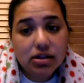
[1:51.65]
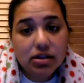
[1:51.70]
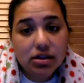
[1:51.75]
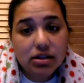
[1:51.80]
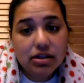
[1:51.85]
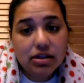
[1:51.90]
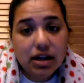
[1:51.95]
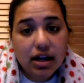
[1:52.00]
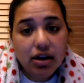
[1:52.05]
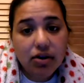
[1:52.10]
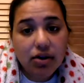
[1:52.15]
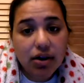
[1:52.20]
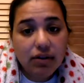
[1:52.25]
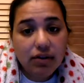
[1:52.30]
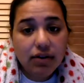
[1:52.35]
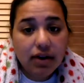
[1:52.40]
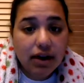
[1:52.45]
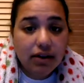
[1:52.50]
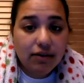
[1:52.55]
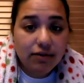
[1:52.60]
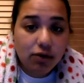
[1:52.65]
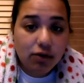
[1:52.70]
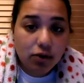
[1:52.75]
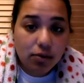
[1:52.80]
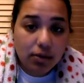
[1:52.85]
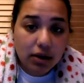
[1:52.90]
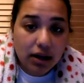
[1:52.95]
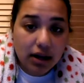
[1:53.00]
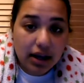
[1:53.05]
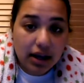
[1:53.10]
on the telegraphic and
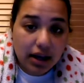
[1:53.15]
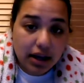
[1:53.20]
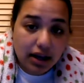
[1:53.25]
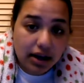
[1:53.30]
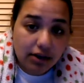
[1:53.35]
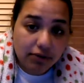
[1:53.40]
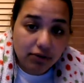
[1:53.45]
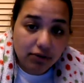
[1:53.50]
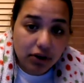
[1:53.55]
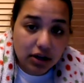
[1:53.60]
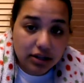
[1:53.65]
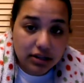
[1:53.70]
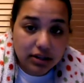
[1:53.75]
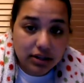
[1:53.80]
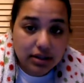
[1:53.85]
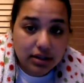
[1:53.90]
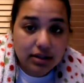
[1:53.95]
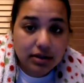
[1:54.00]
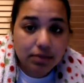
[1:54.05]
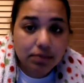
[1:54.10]
formulaic phrases.